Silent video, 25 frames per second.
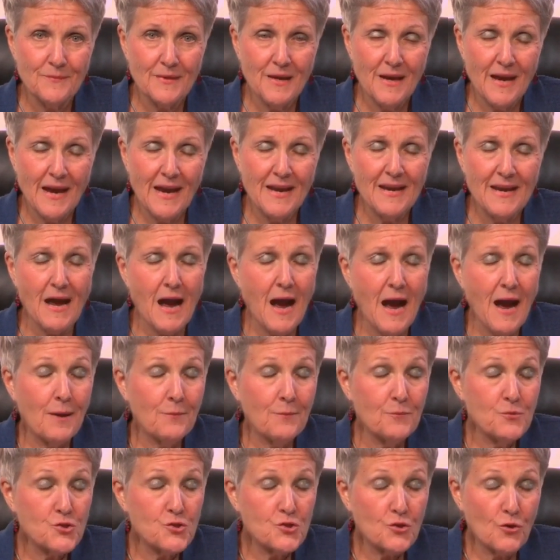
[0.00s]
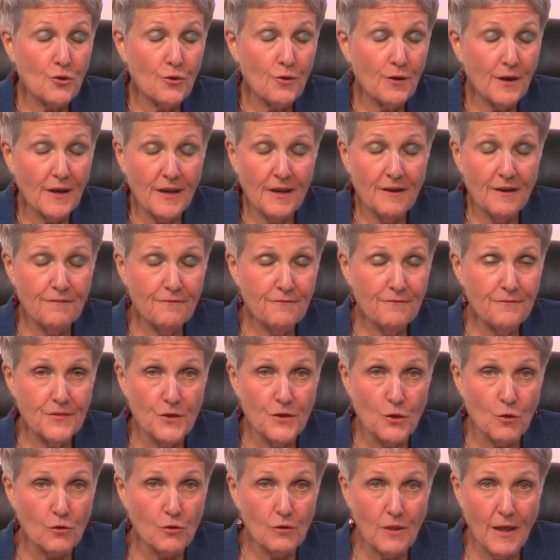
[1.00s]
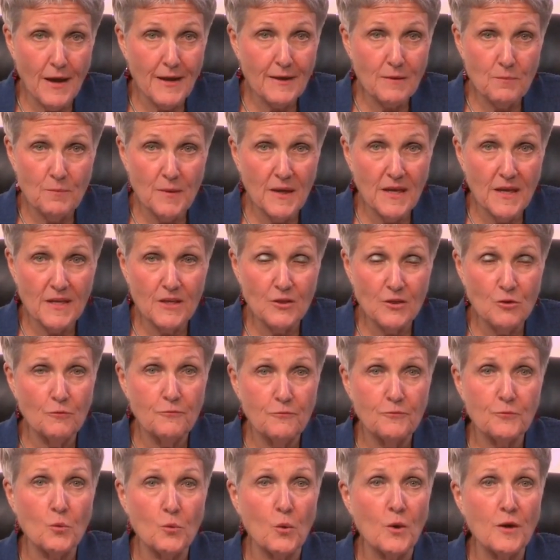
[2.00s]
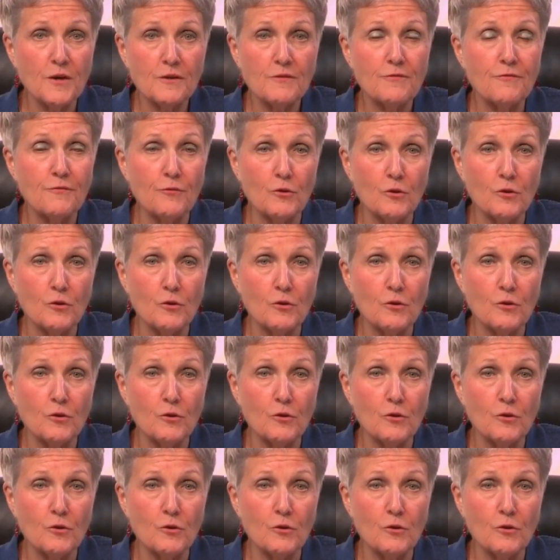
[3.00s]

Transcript: And I'm sure if you're like me, you've worked for